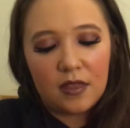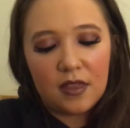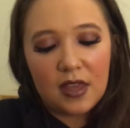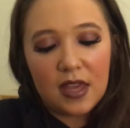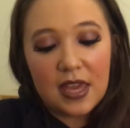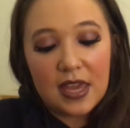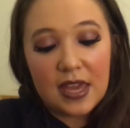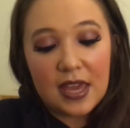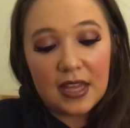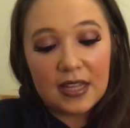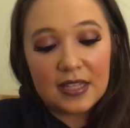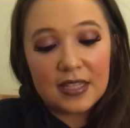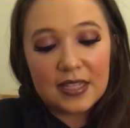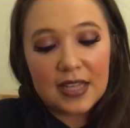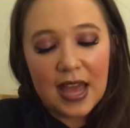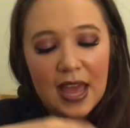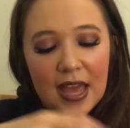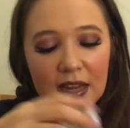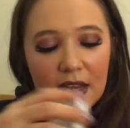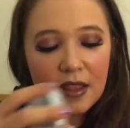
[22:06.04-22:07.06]
He had
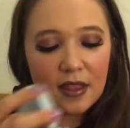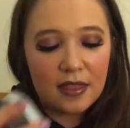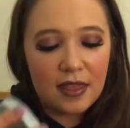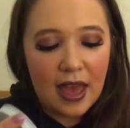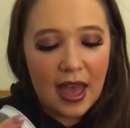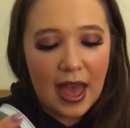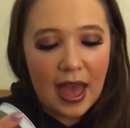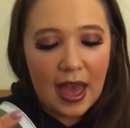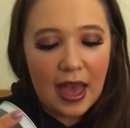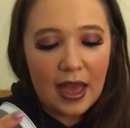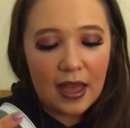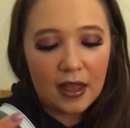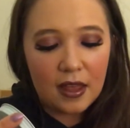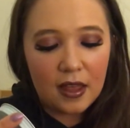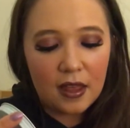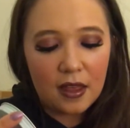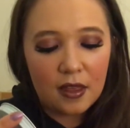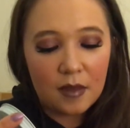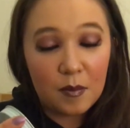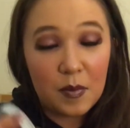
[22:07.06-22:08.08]
said that
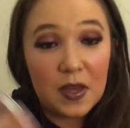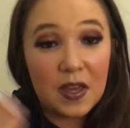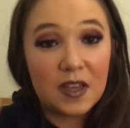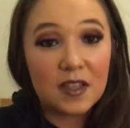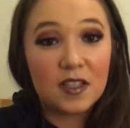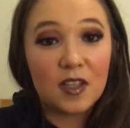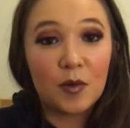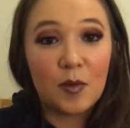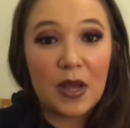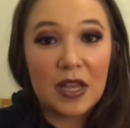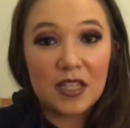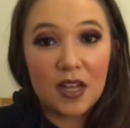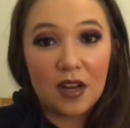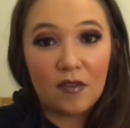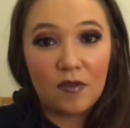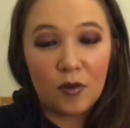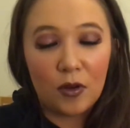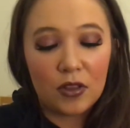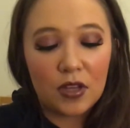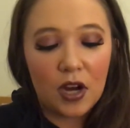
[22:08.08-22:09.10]
because they're based out
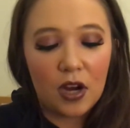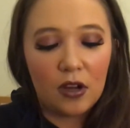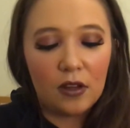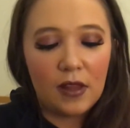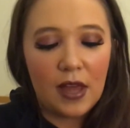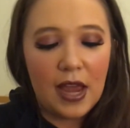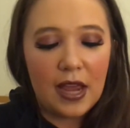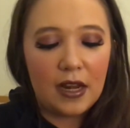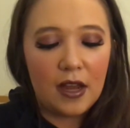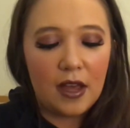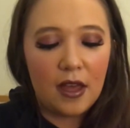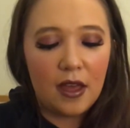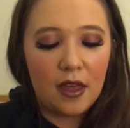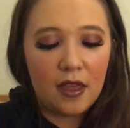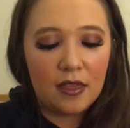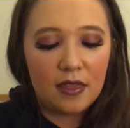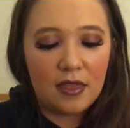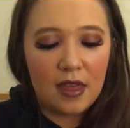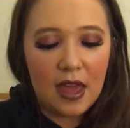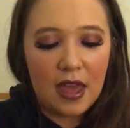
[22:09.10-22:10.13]
of North Carolina,
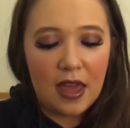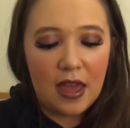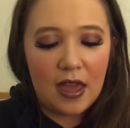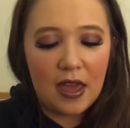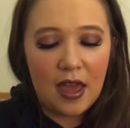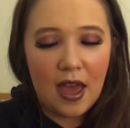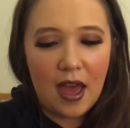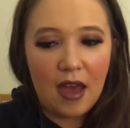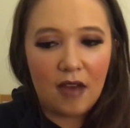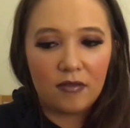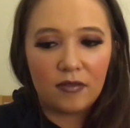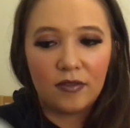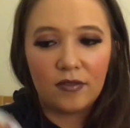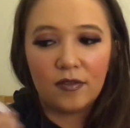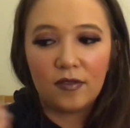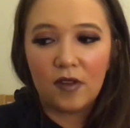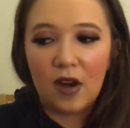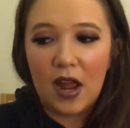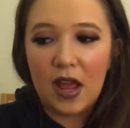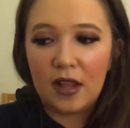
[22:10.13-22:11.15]
they have
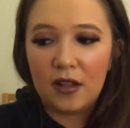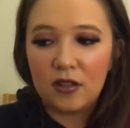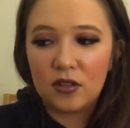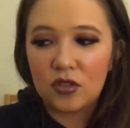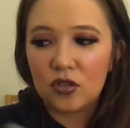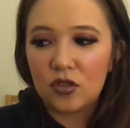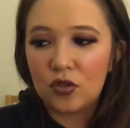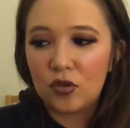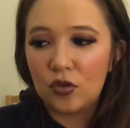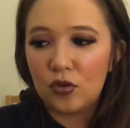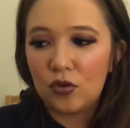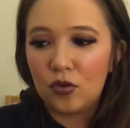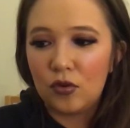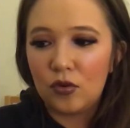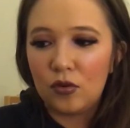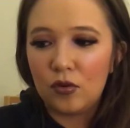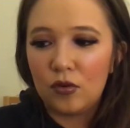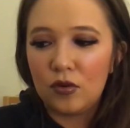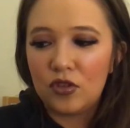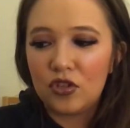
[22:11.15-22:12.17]
friends
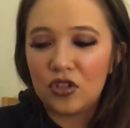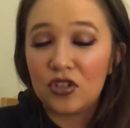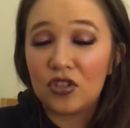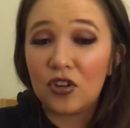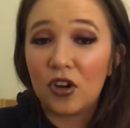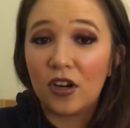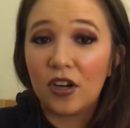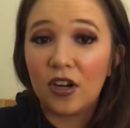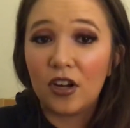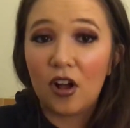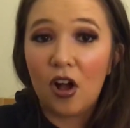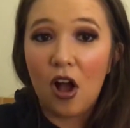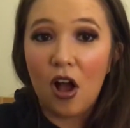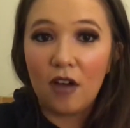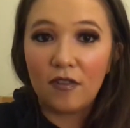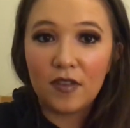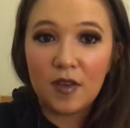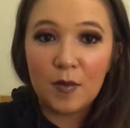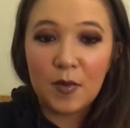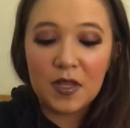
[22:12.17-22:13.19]
who just started a
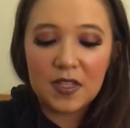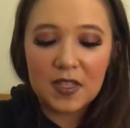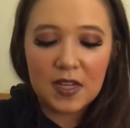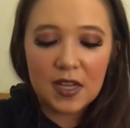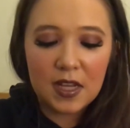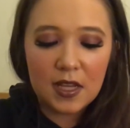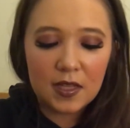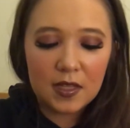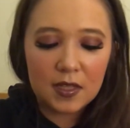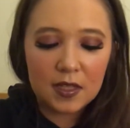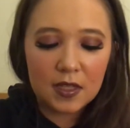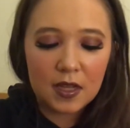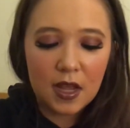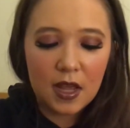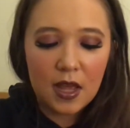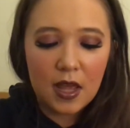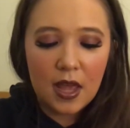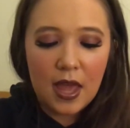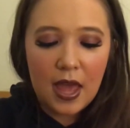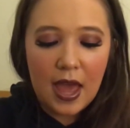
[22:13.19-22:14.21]
coffee business,
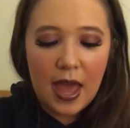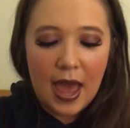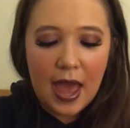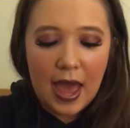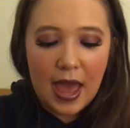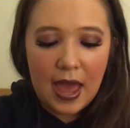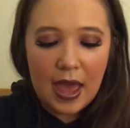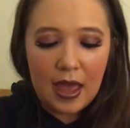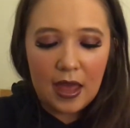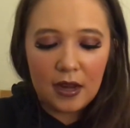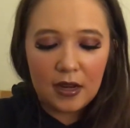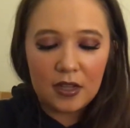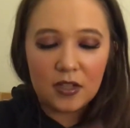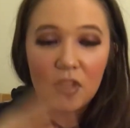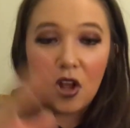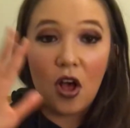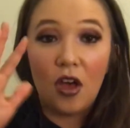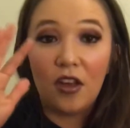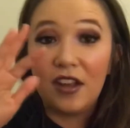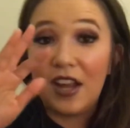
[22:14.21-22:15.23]
and
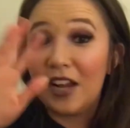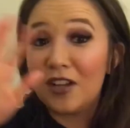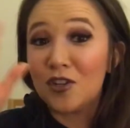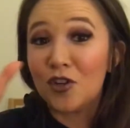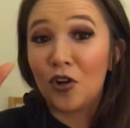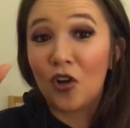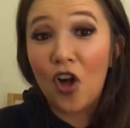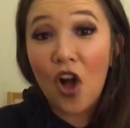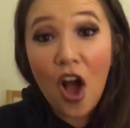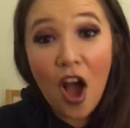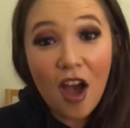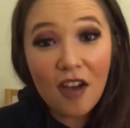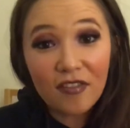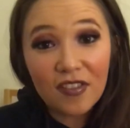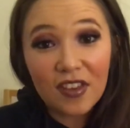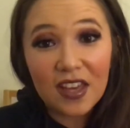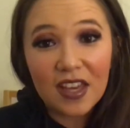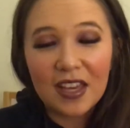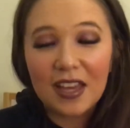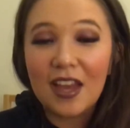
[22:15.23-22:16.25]
it's all natural
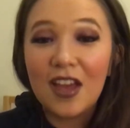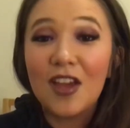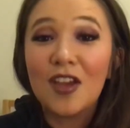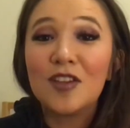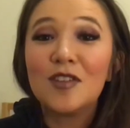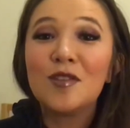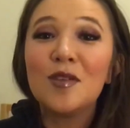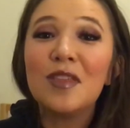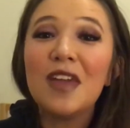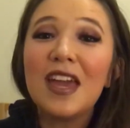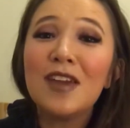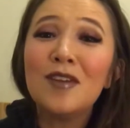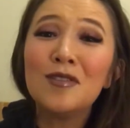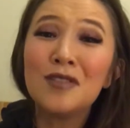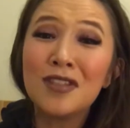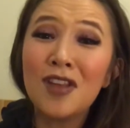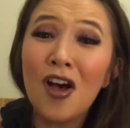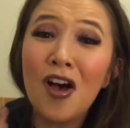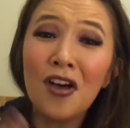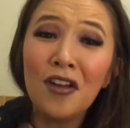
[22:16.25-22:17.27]
coffee. So they
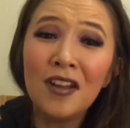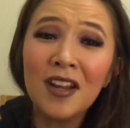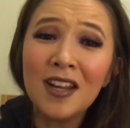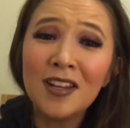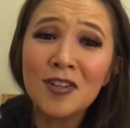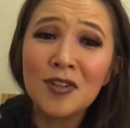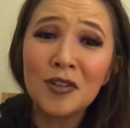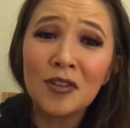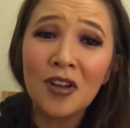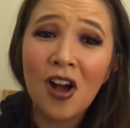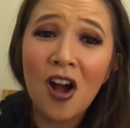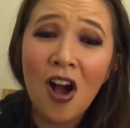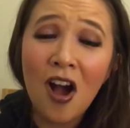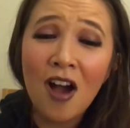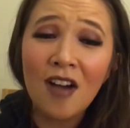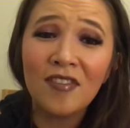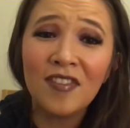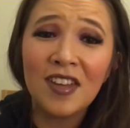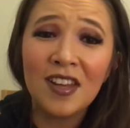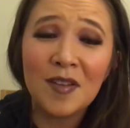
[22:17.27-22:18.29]
use the all natural
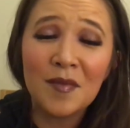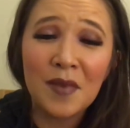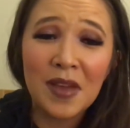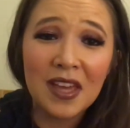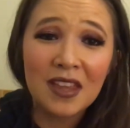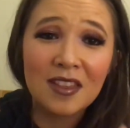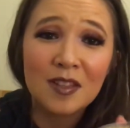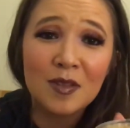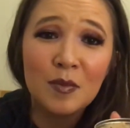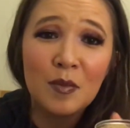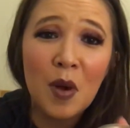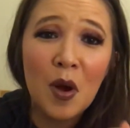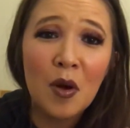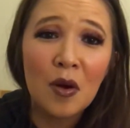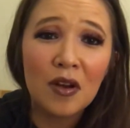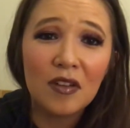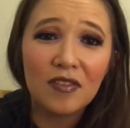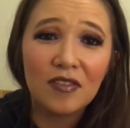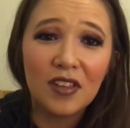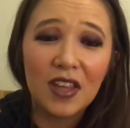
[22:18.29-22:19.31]
coffee to make this
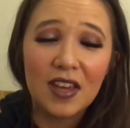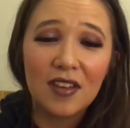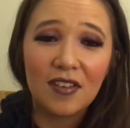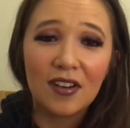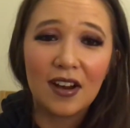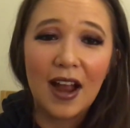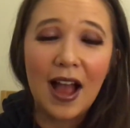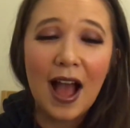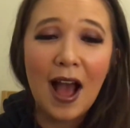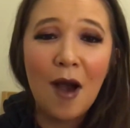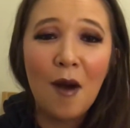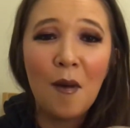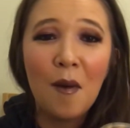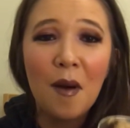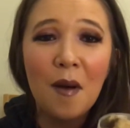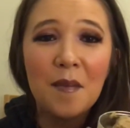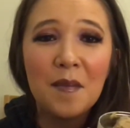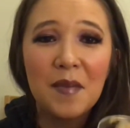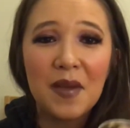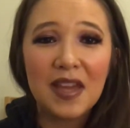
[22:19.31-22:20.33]
mocha flavor. How
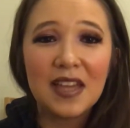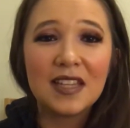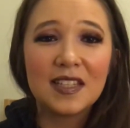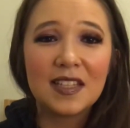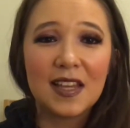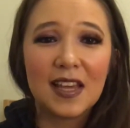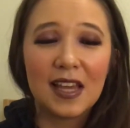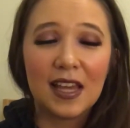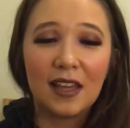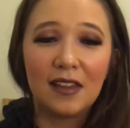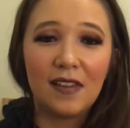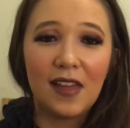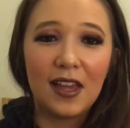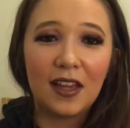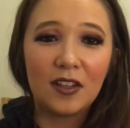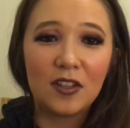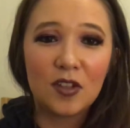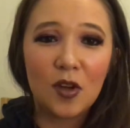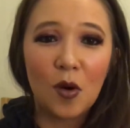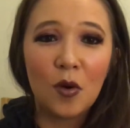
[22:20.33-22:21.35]
amazing.
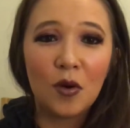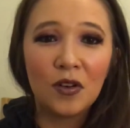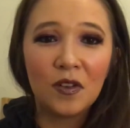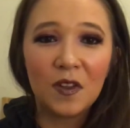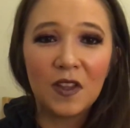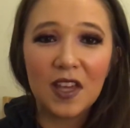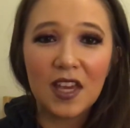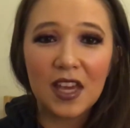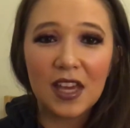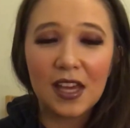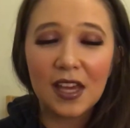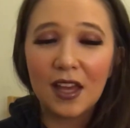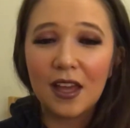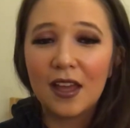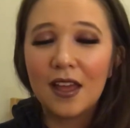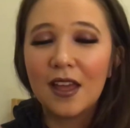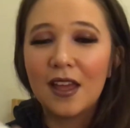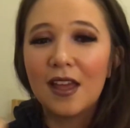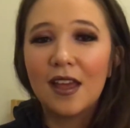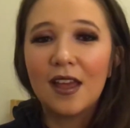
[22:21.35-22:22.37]
Like totally
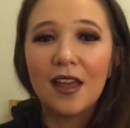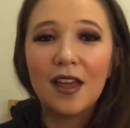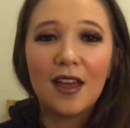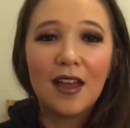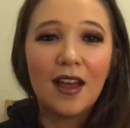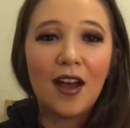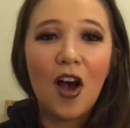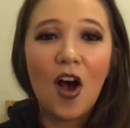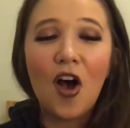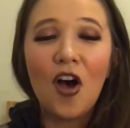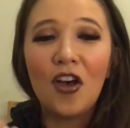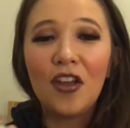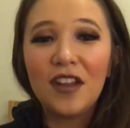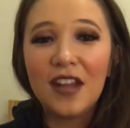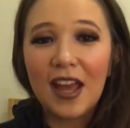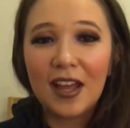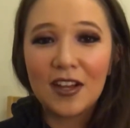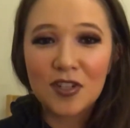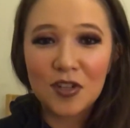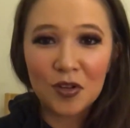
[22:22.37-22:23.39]
all
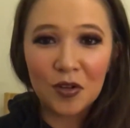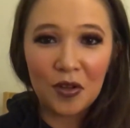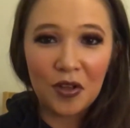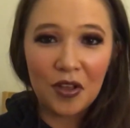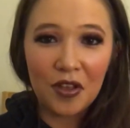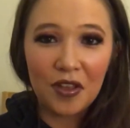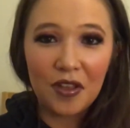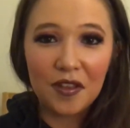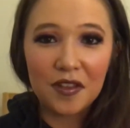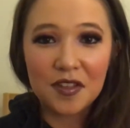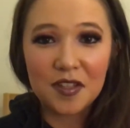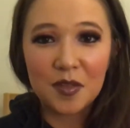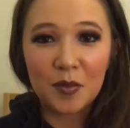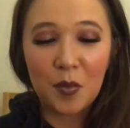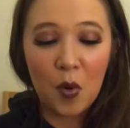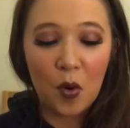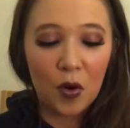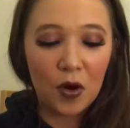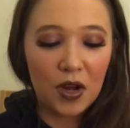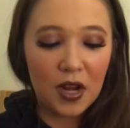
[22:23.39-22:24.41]
natural,
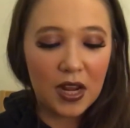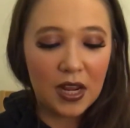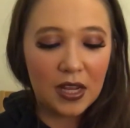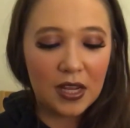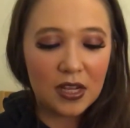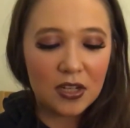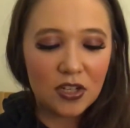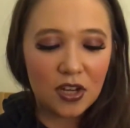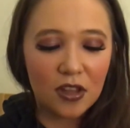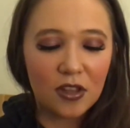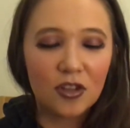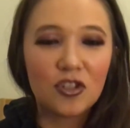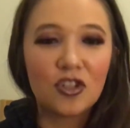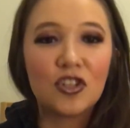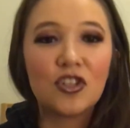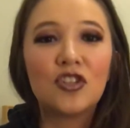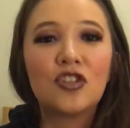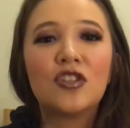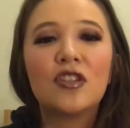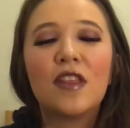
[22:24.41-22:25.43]
supporting each other,
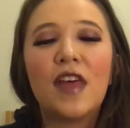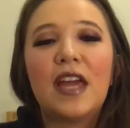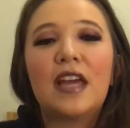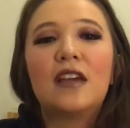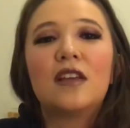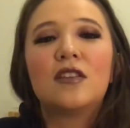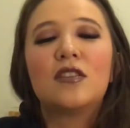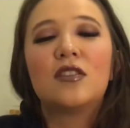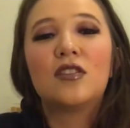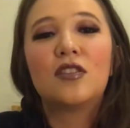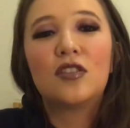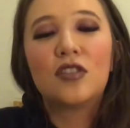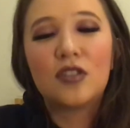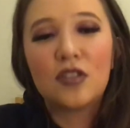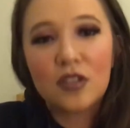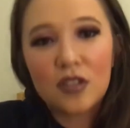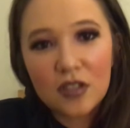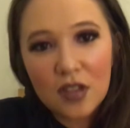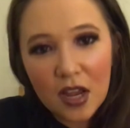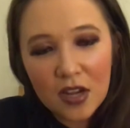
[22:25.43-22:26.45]
just like
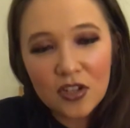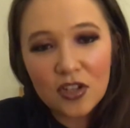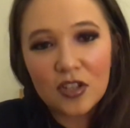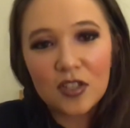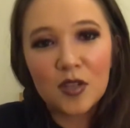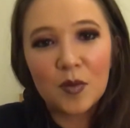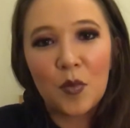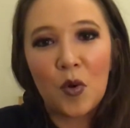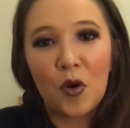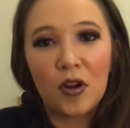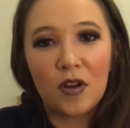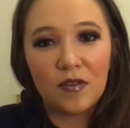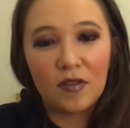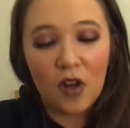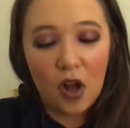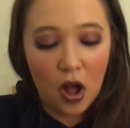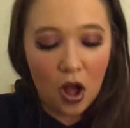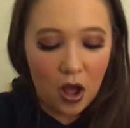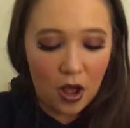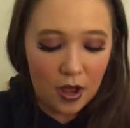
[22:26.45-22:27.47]
such a supportive
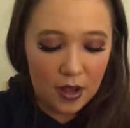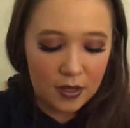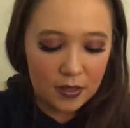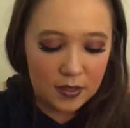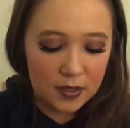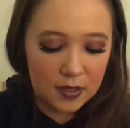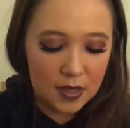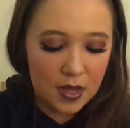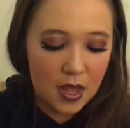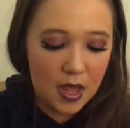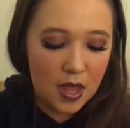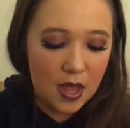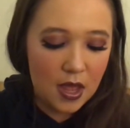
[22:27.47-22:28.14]
cause.